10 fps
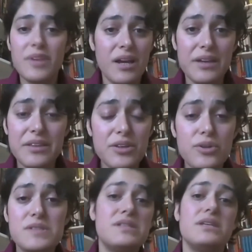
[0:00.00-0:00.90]
I think you
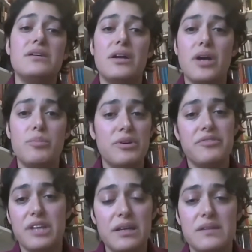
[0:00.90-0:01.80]
could see a number of
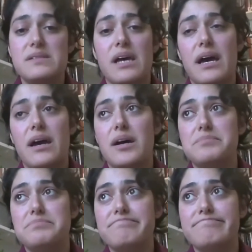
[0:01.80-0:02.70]
things
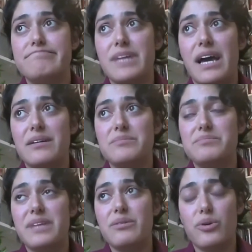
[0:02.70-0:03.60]

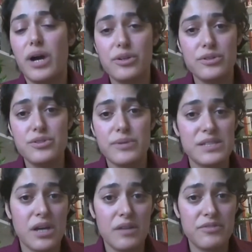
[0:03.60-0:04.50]
that Iran could do as
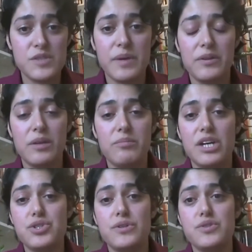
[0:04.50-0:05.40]
confidence building
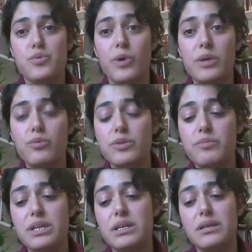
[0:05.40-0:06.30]
measures. One would
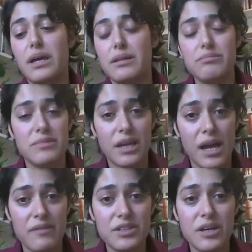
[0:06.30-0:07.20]
be, and they
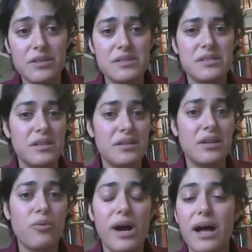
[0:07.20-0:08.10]
haven't done this in
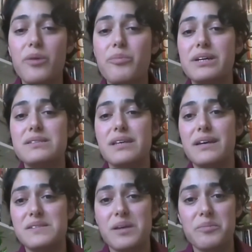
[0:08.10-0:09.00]
a while, but
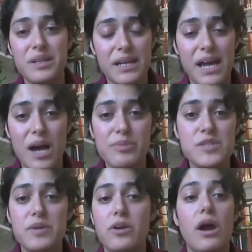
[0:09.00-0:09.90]
it's something that happens
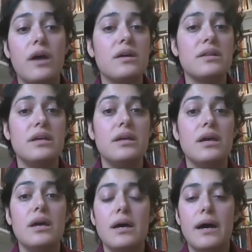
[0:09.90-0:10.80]
periodically,
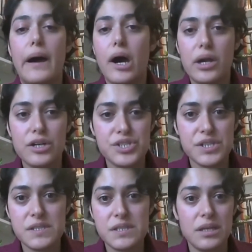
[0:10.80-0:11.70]
the
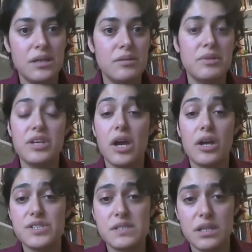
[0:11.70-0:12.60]

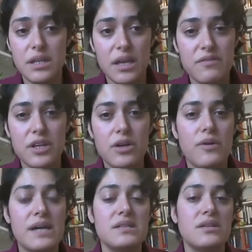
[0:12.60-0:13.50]
IRGC Navy
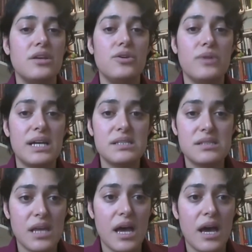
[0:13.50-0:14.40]
harassing the
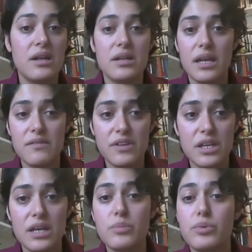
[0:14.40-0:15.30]
US
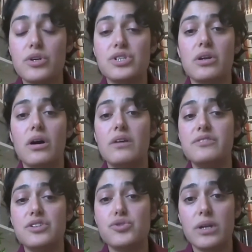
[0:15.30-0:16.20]
Navy in the Persian Gulf
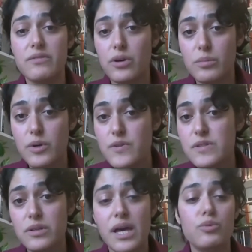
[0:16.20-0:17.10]
and the Strait of Hormuz.
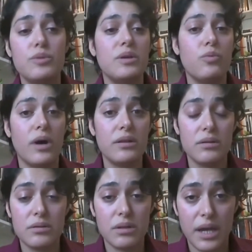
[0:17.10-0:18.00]
So that would be
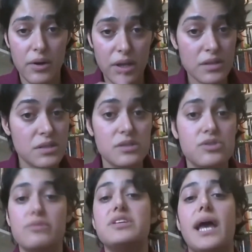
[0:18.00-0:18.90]
one area to
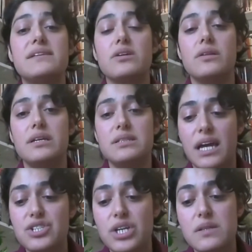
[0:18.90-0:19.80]
sort of de-escalate
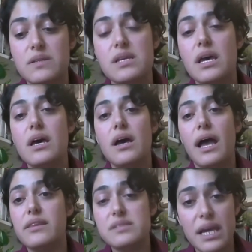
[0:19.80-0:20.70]
tensions.
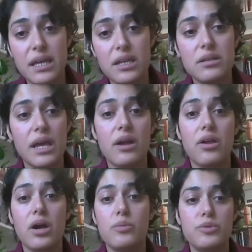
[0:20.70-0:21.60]
And the second
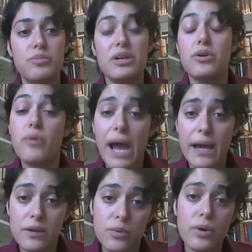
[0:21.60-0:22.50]
area would be in
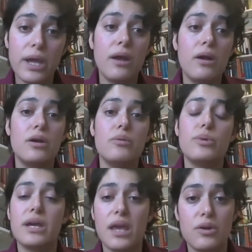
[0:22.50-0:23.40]
Iraq, where,
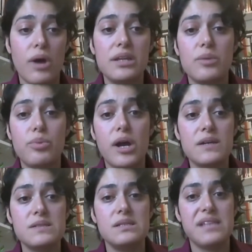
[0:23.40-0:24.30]
again, Iranian
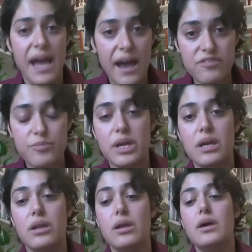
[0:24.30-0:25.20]
proxies have
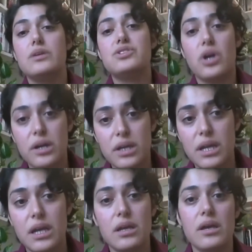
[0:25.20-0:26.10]
been
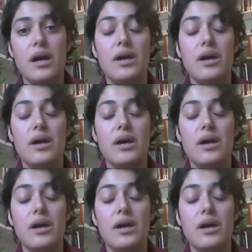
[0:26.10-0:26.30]
targeting